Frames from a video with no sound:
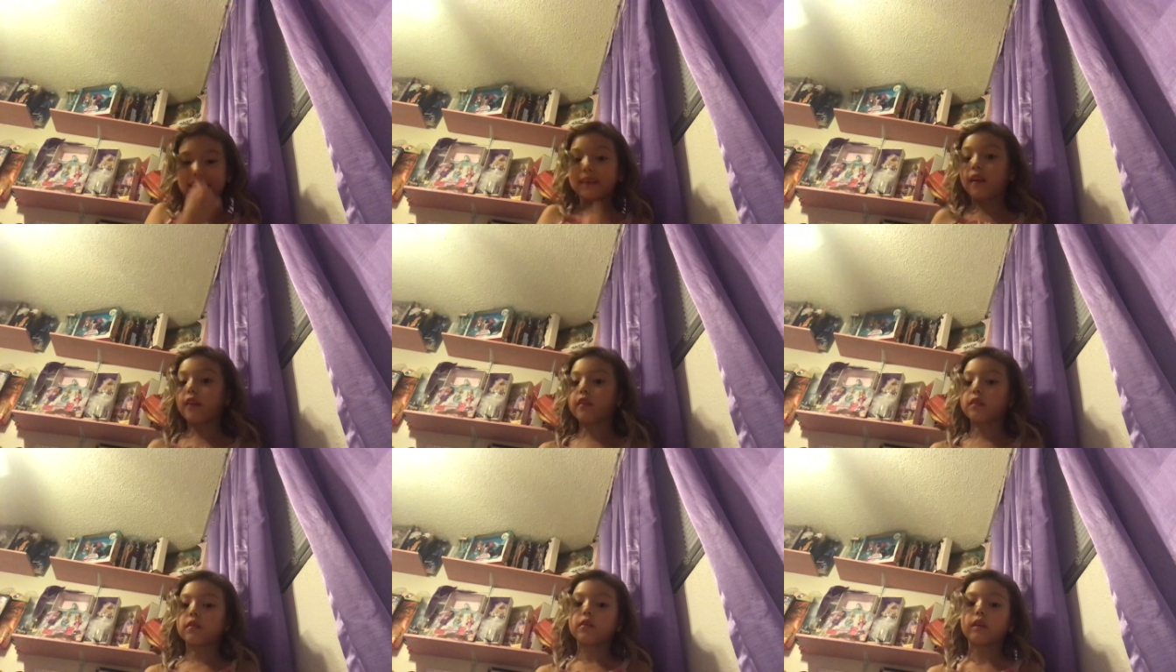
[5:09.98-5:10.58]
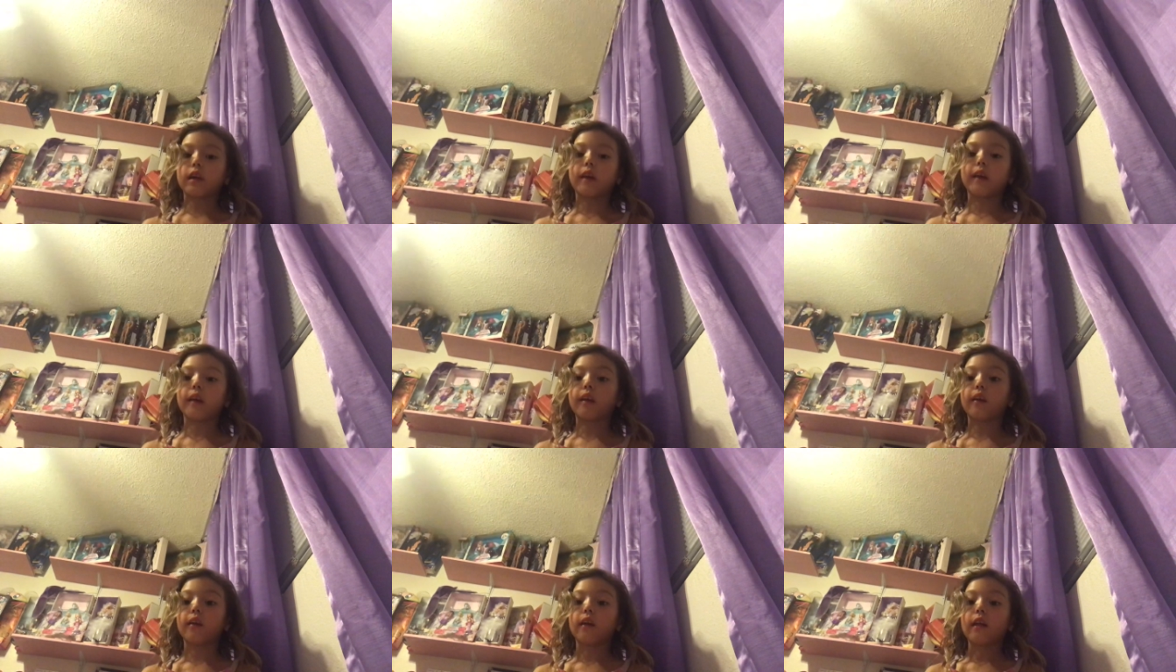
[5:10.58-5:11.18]
another
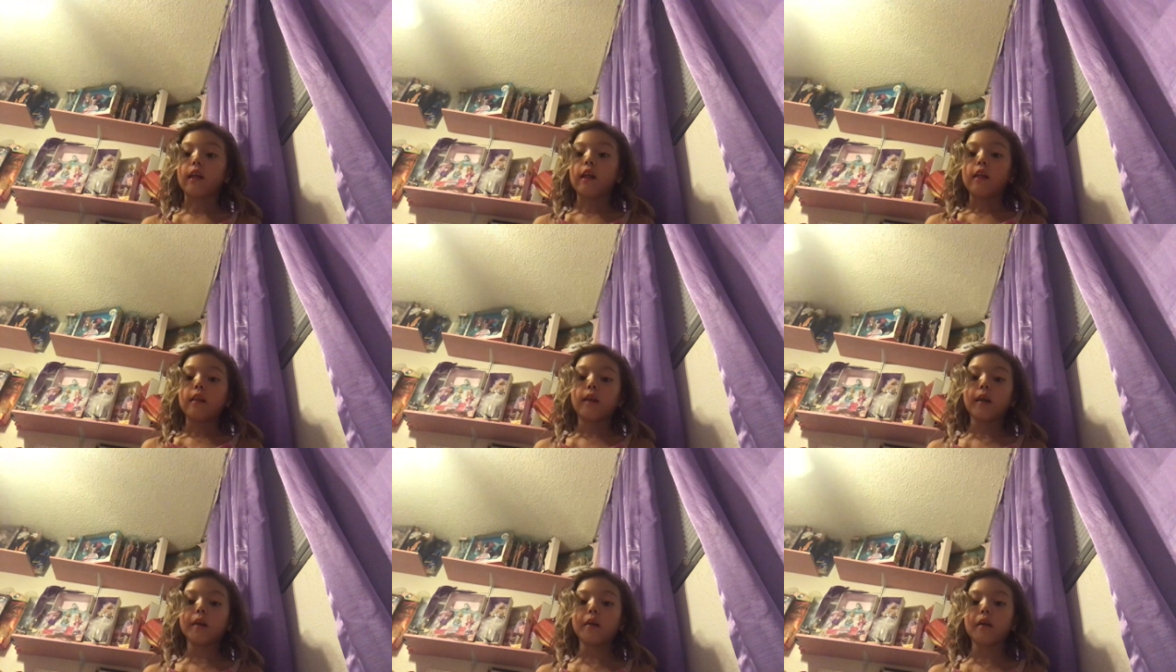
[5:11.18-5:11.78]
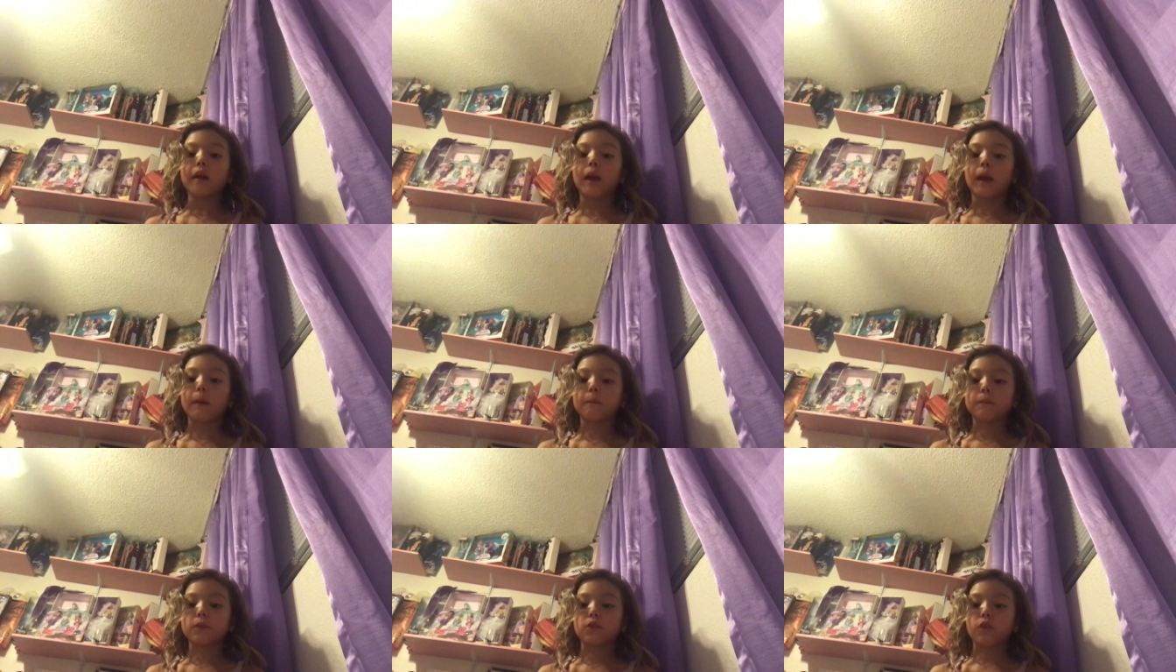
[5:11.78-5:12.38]
thing, let your
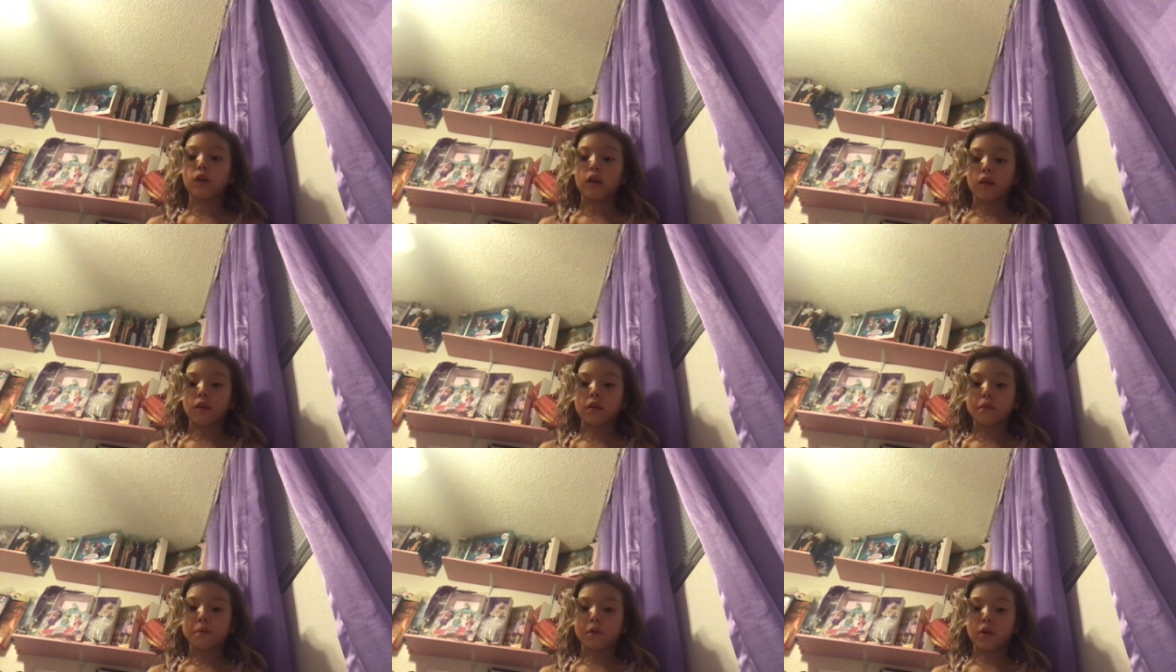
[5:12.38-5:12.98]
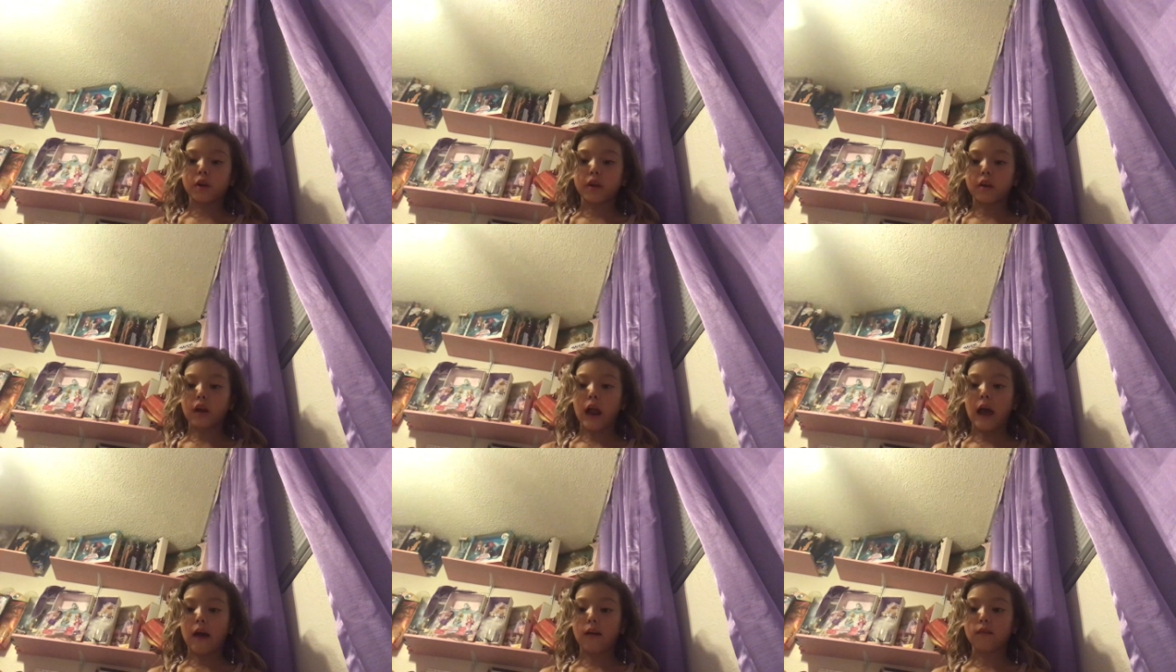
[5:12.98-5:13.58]
hamster explore your
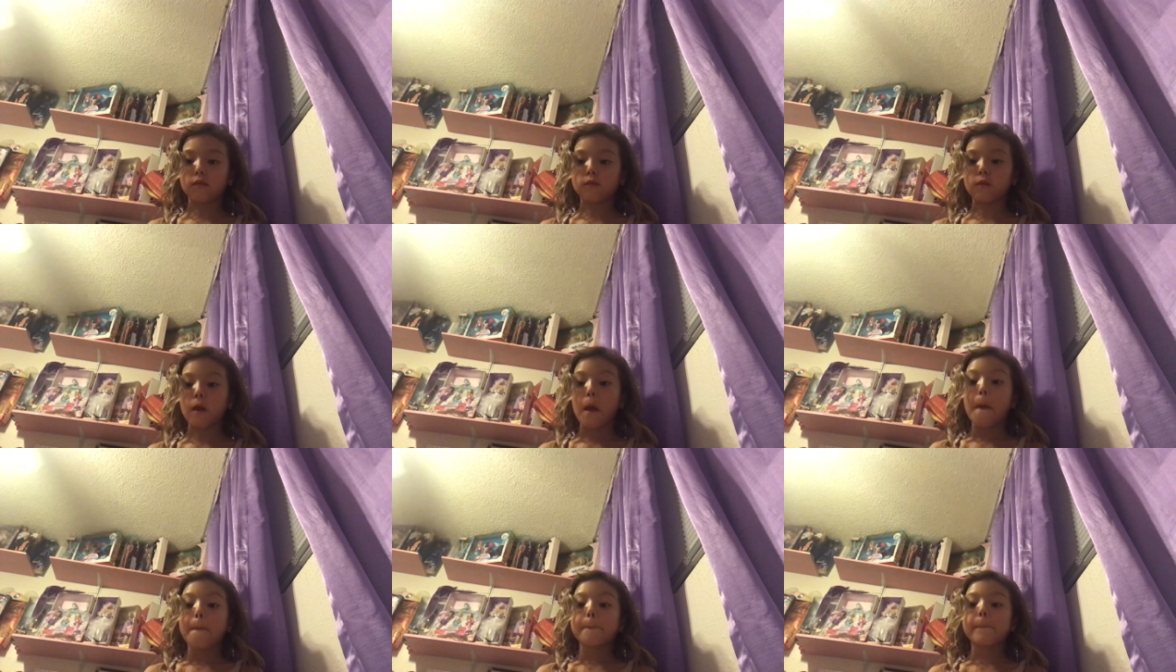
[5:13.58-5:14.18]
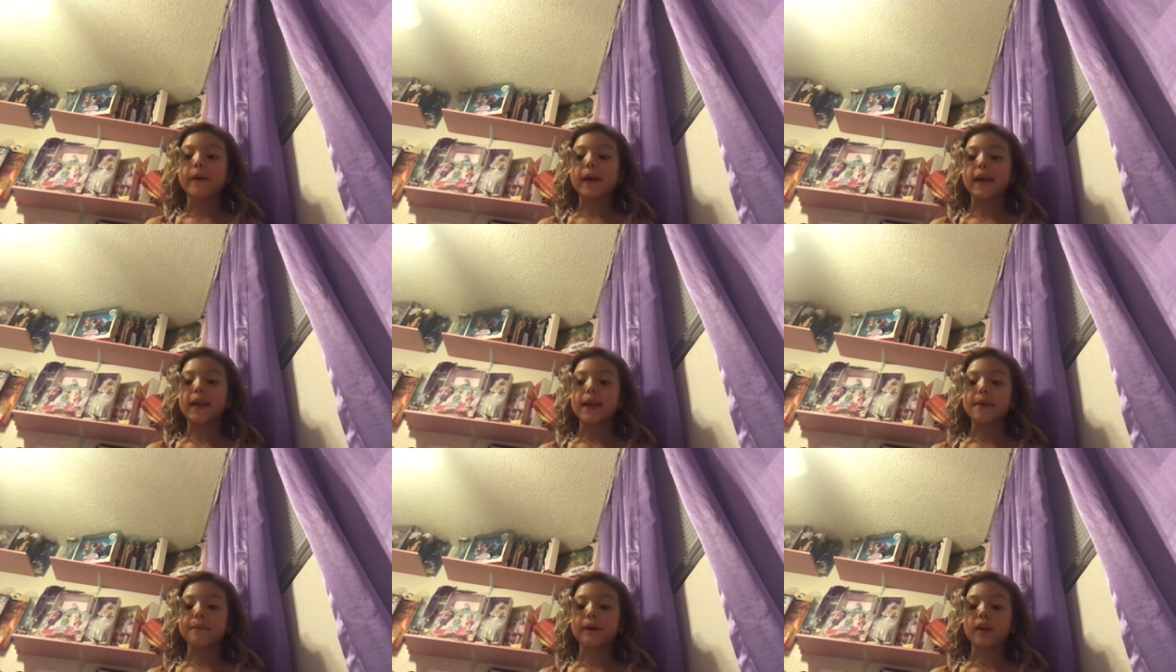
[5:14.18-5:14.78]
house but
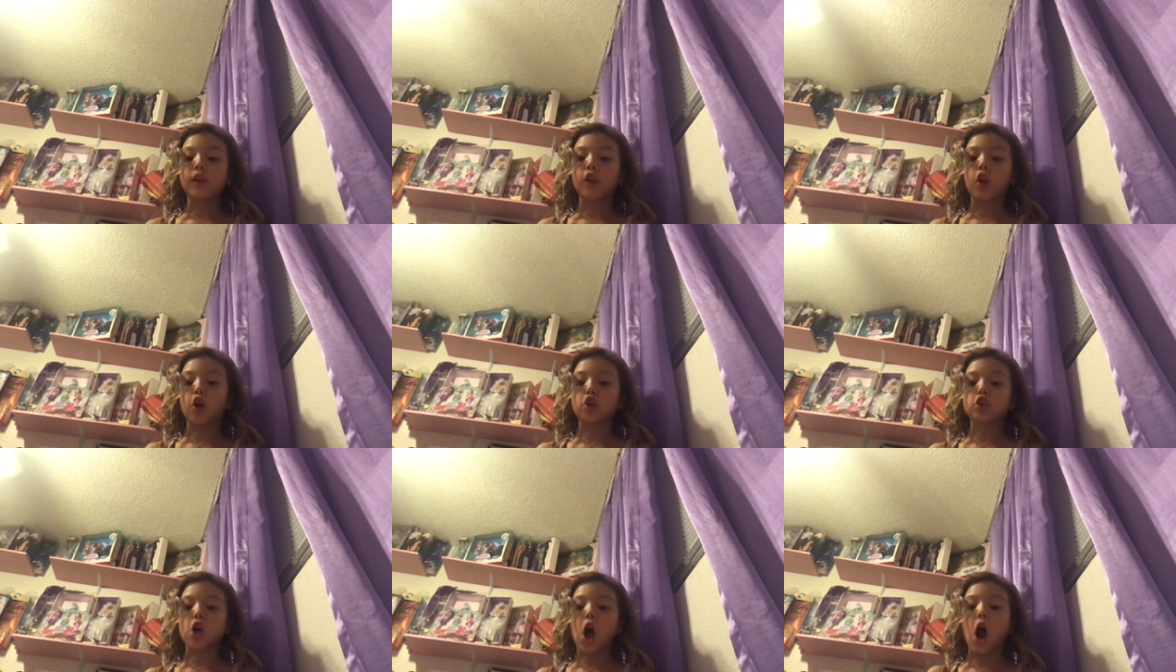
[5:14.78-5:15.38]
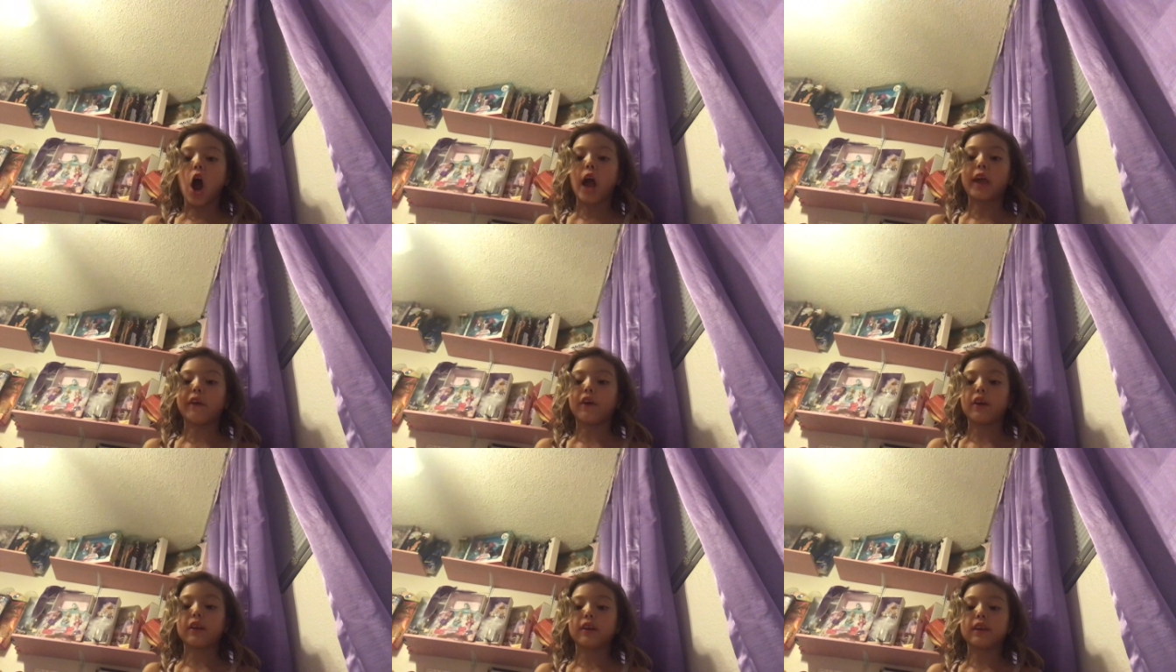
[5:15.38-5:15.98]
keep a close eye
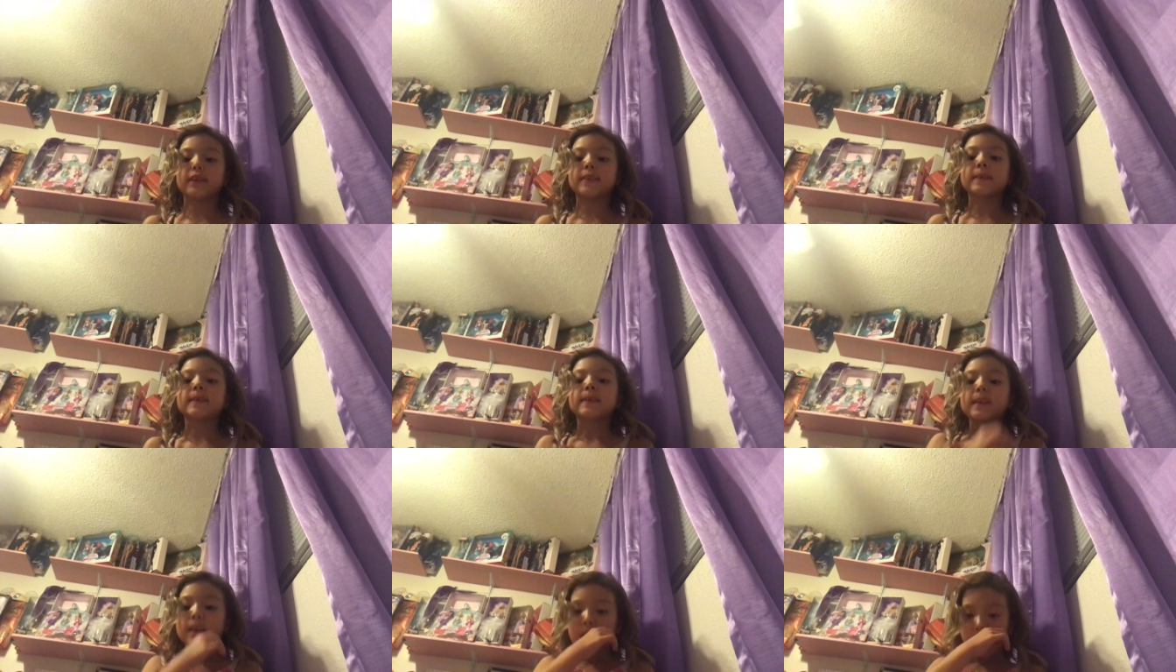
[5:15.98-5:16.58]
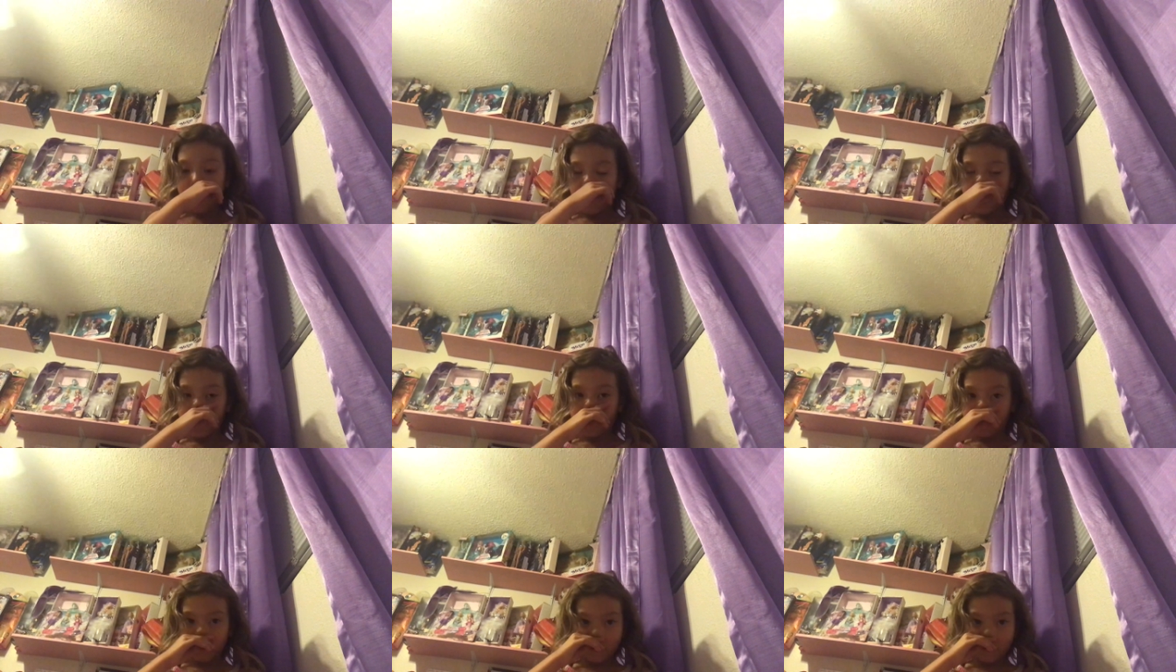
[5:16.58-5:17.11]
on it, on your